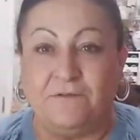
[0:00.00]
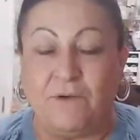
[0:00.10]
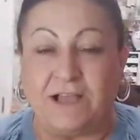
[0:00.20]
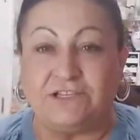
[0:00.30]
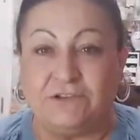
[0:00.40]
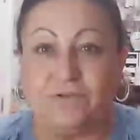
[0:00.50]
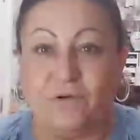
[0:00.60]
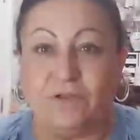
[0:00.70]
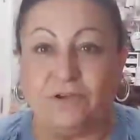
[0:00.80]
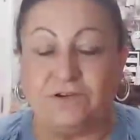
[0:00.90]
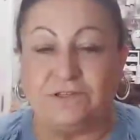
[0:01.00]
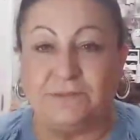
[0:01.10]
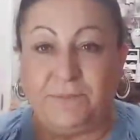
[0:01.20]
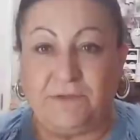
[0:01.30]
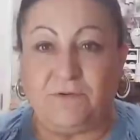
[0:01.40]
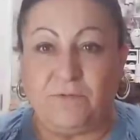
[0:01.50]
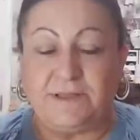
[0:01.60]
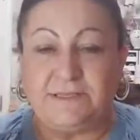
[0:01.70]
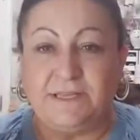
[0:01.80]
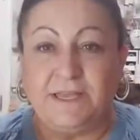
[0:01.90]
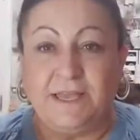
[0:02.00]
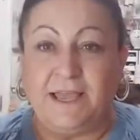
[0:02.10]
washi holders, the bigger ones,